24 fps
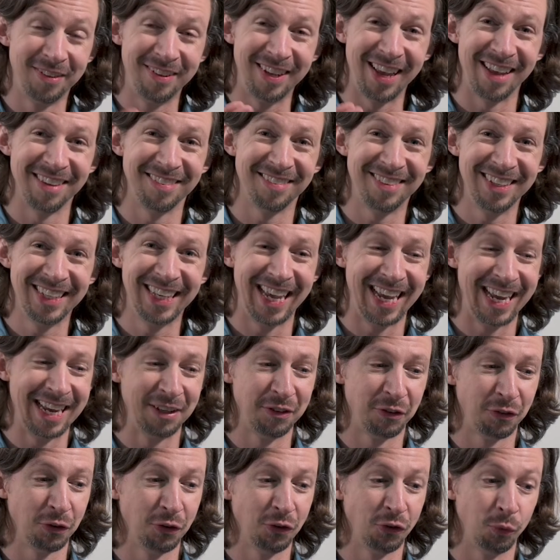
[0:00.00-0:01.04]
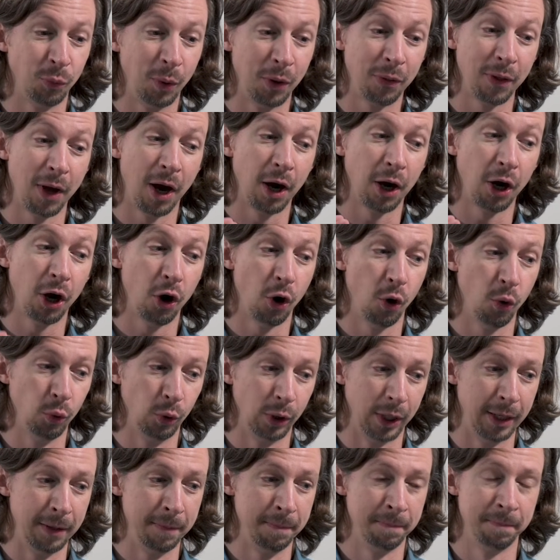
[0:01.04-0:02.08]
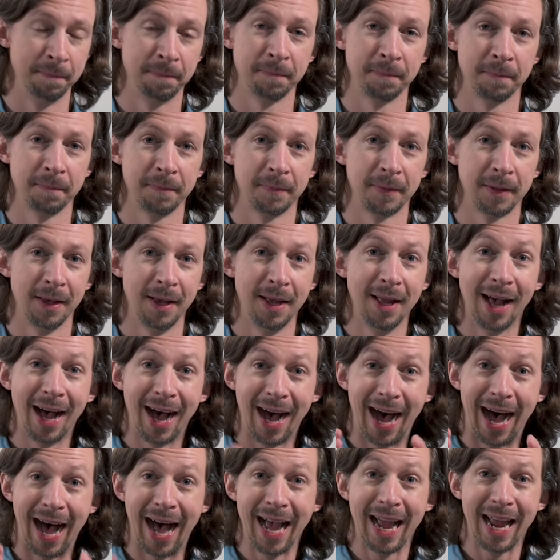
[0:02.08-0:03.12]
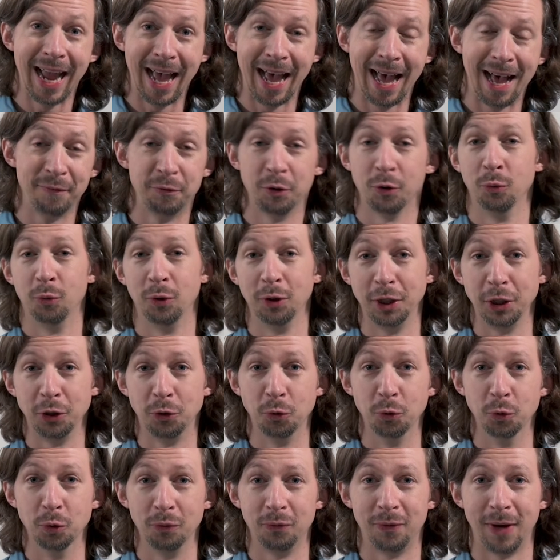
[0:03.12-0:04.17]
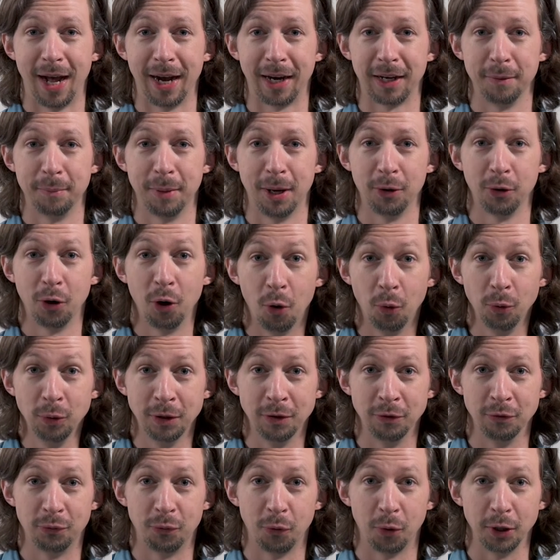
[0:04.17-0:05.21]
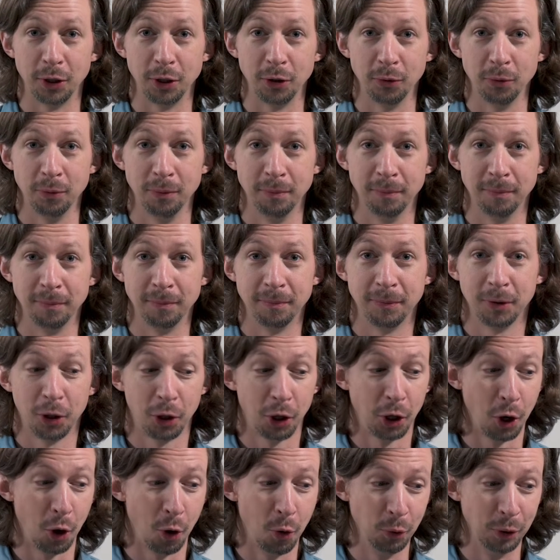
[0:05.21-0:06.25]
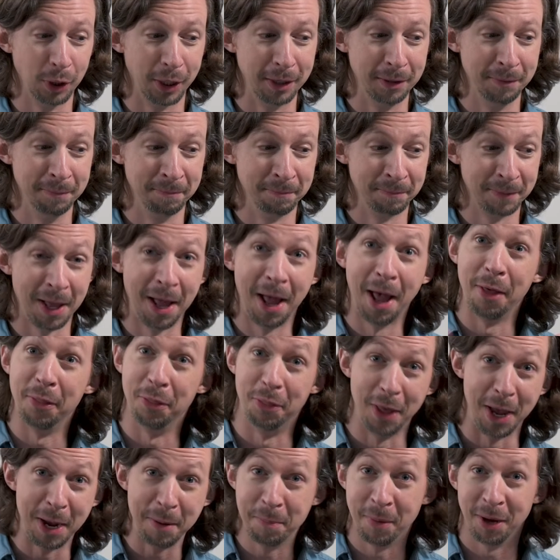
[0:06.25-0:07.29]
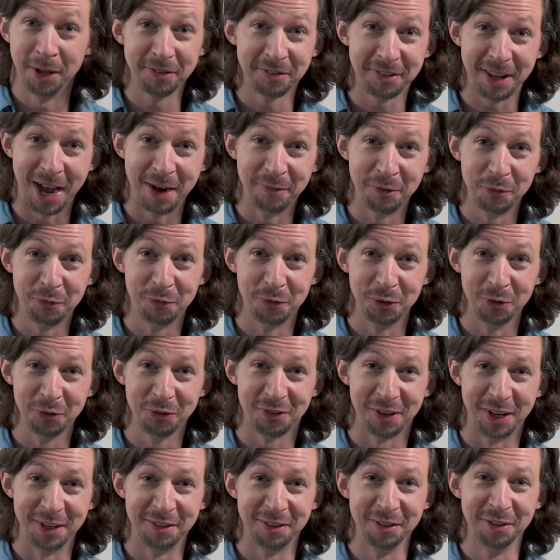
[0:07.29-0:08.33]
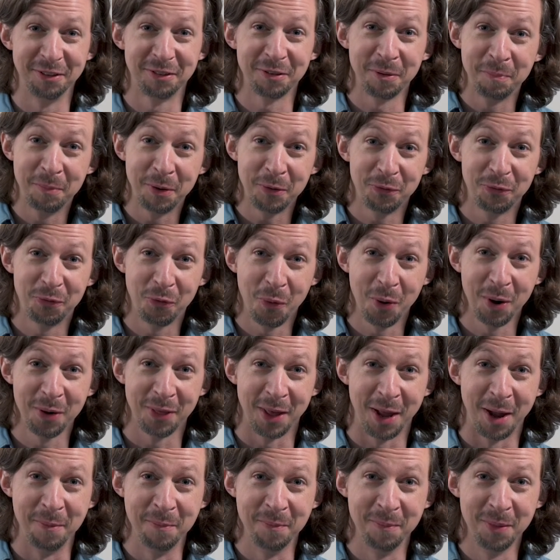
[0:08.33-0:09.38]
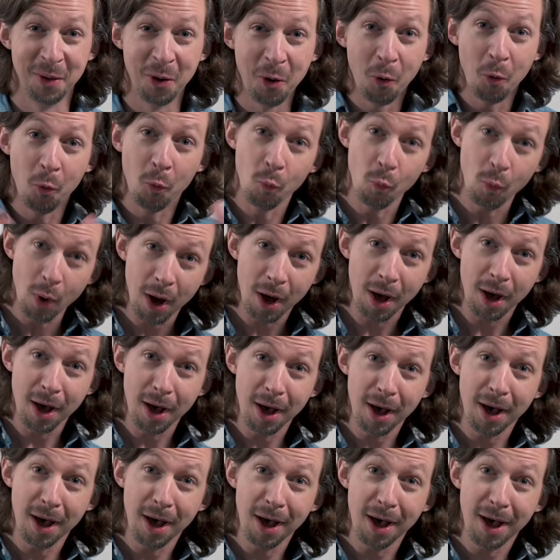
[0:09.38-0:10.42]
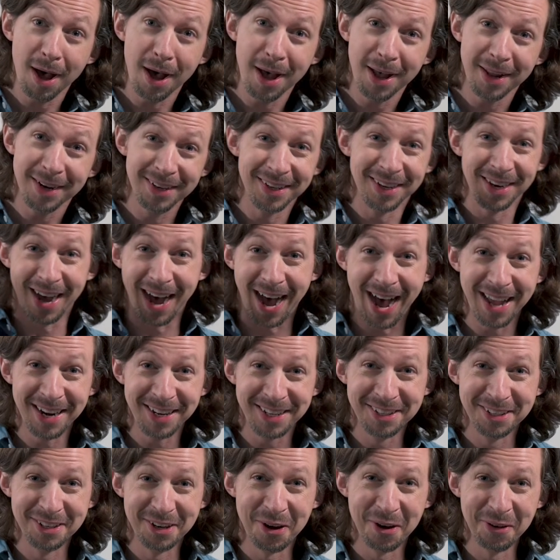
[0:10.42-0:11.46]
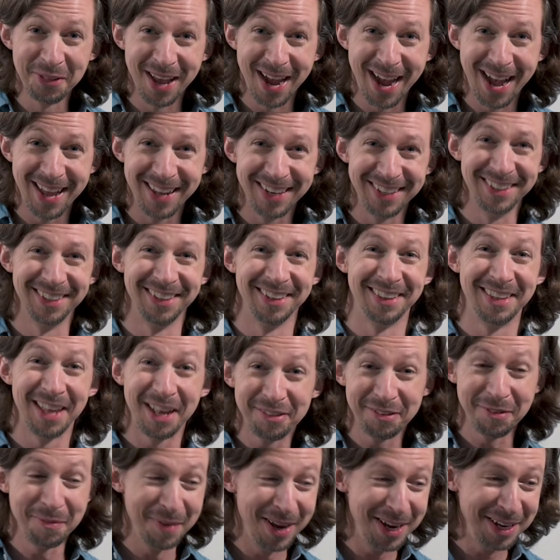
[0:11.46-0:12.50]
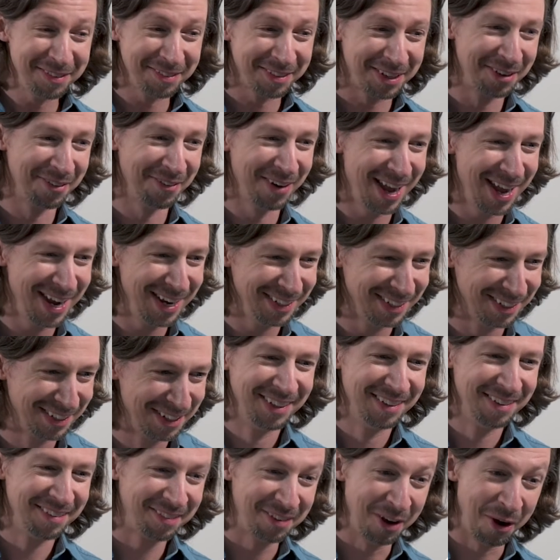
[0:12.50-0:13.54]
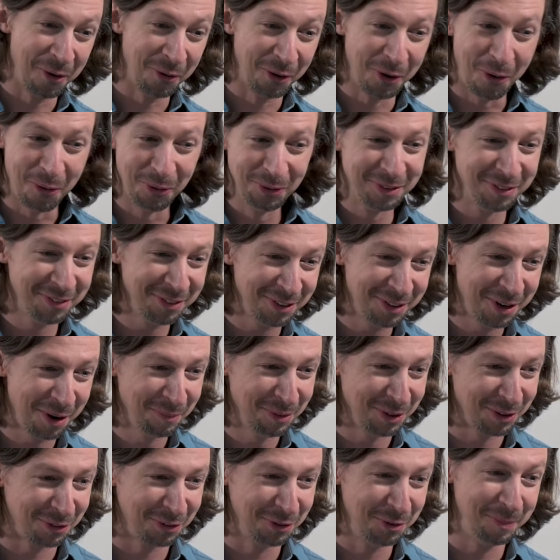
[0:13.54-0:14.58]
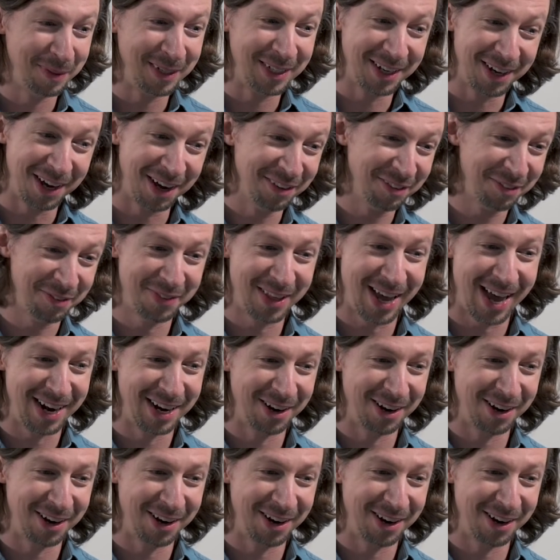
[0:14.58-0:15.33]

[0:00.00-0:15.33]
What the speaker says: testing answers with a colon. I have a really cool fact about colons for you. Colon. They must have a full sentence before them. What? I didn't know that. That's amazing, right? So colons are number 2 because of that